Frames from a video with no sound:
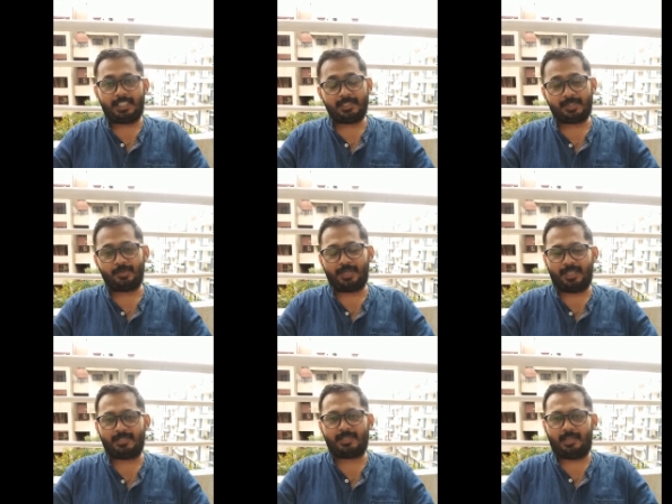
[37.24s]
Dear
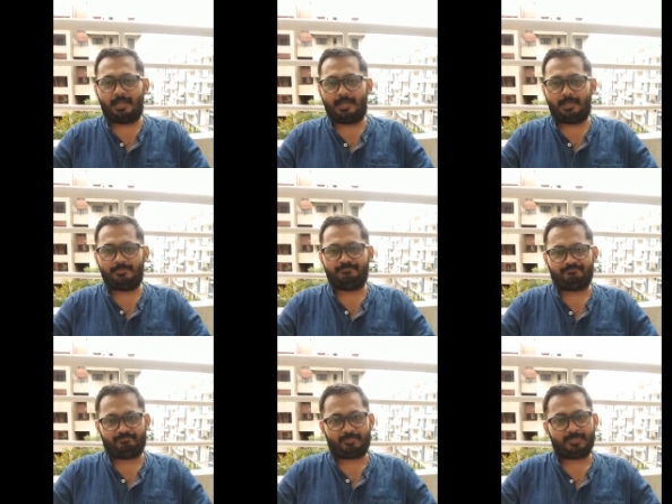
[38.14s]

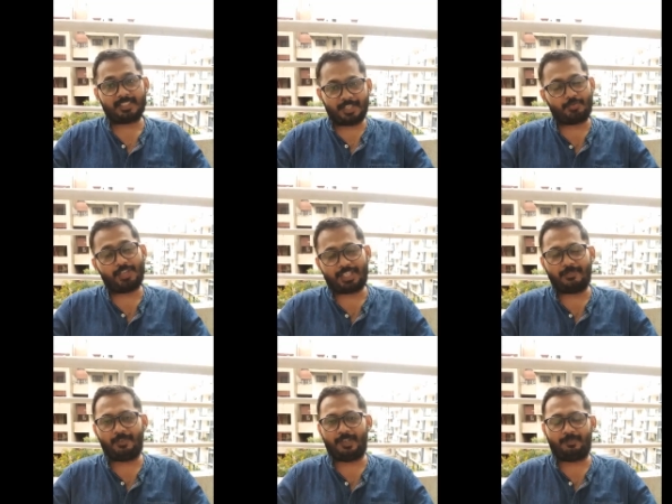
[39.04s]
students, the
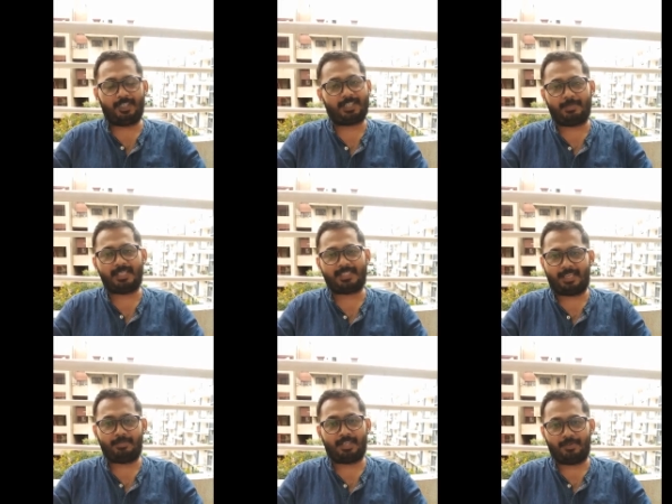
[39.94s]
situation will remain
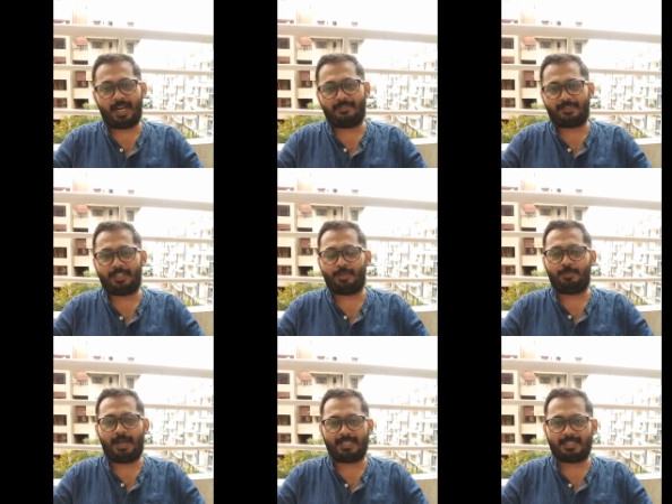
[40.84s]
same even after
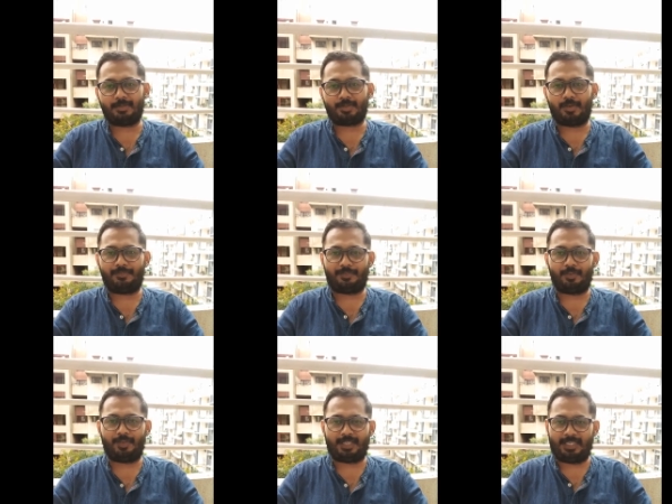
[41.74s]
you passed out of
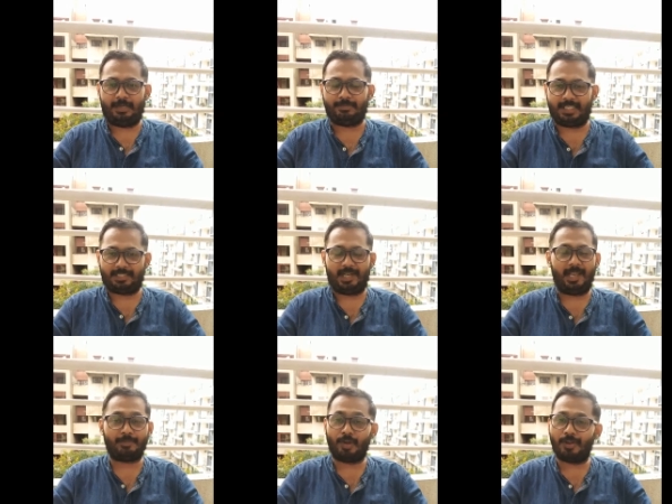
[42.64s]
your M.Tech.
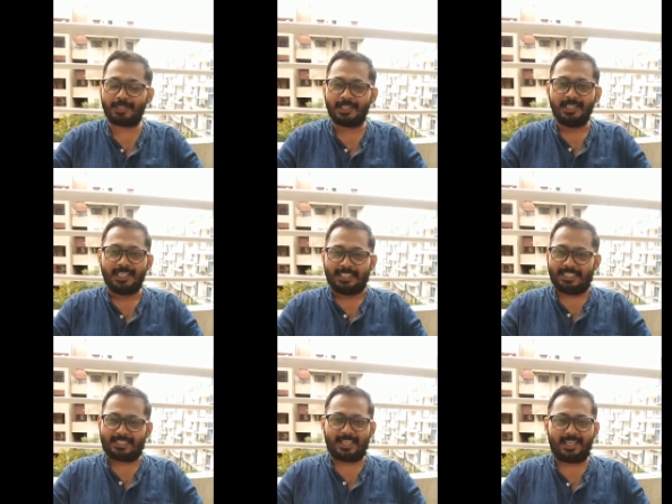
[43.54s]
I'm not
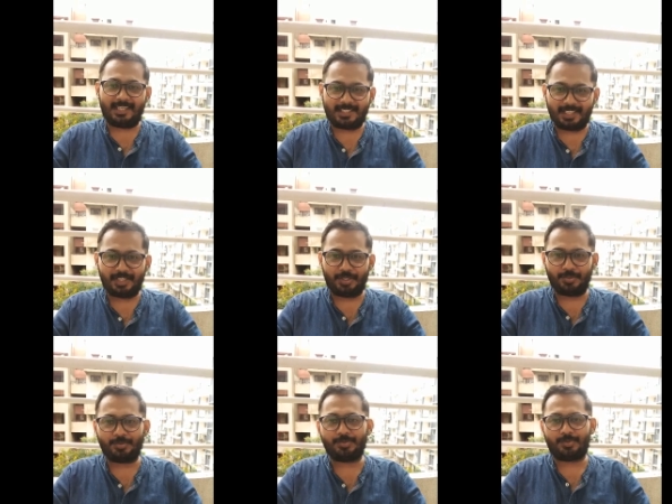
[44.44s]
discouraging
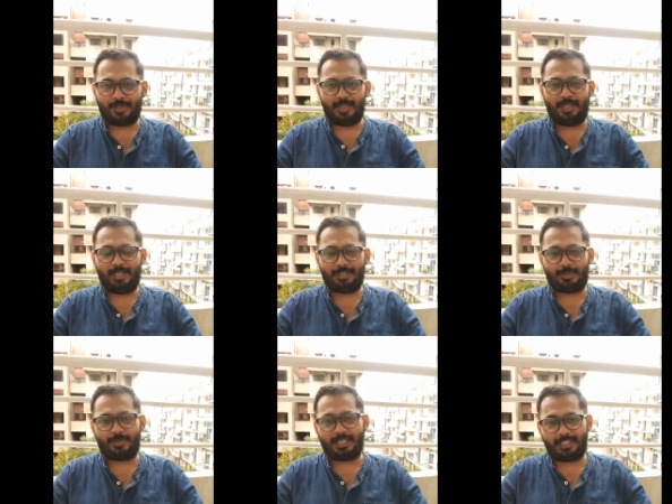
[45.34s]
you
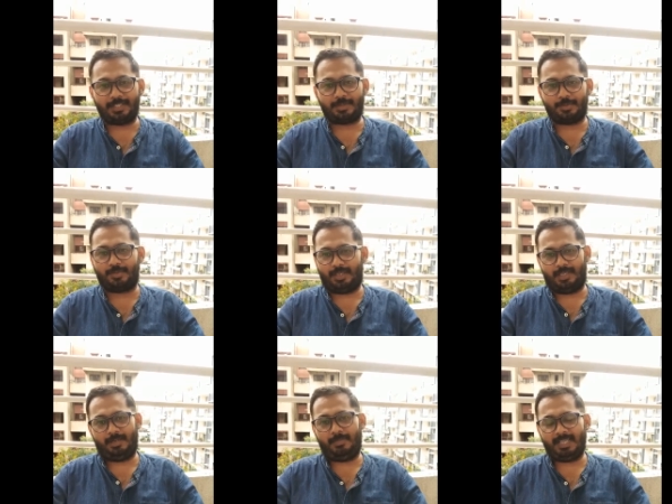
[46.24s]
to get into
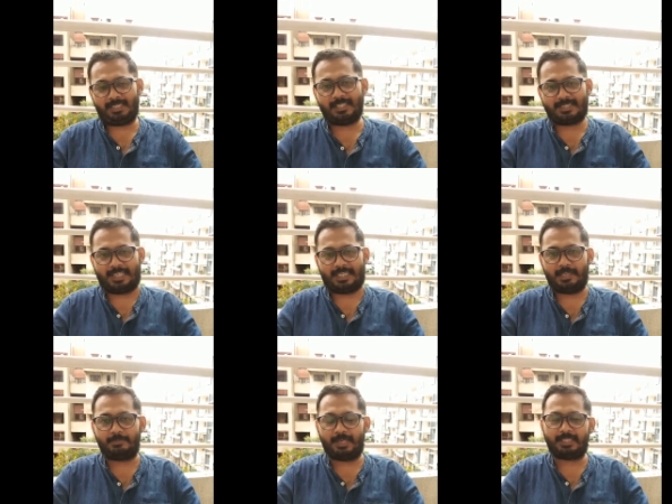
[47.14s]
a master's
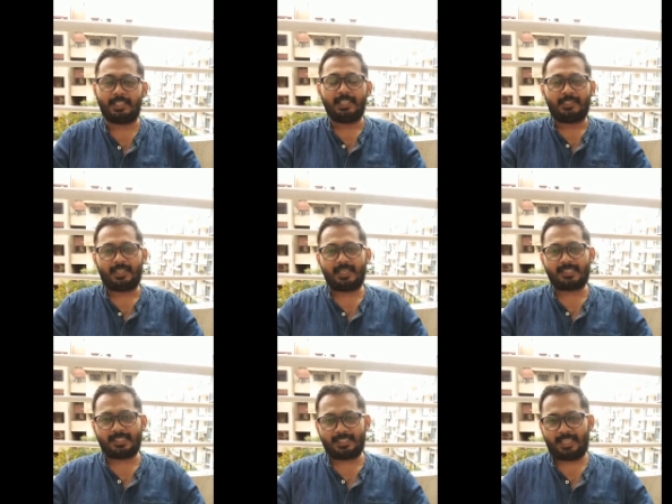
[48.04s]
degree, but there are
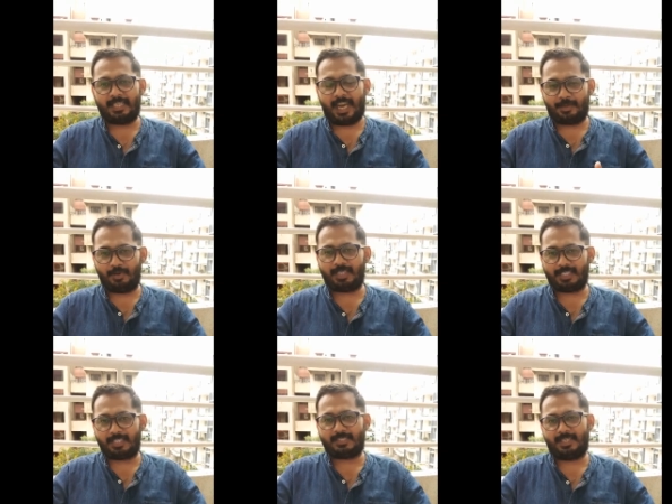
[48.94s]
certain
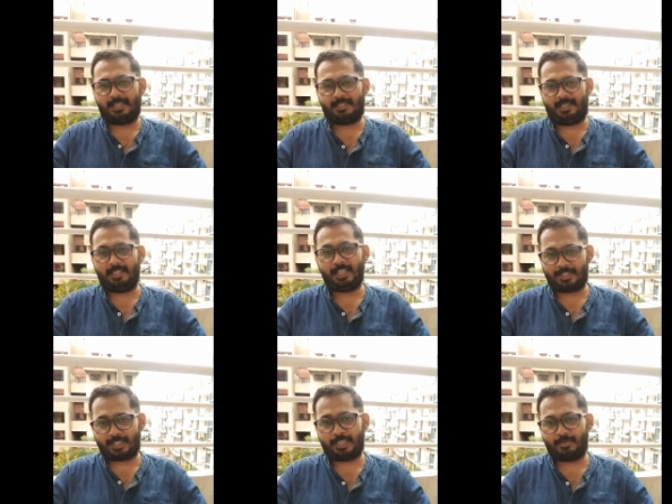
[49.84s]
advantages and
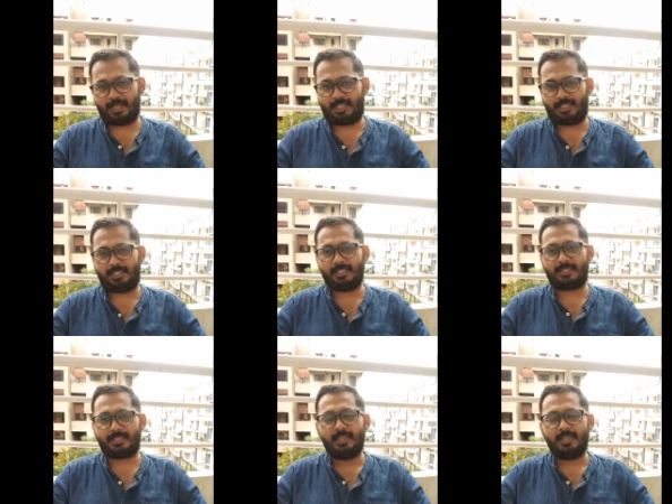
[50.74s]
disadvantages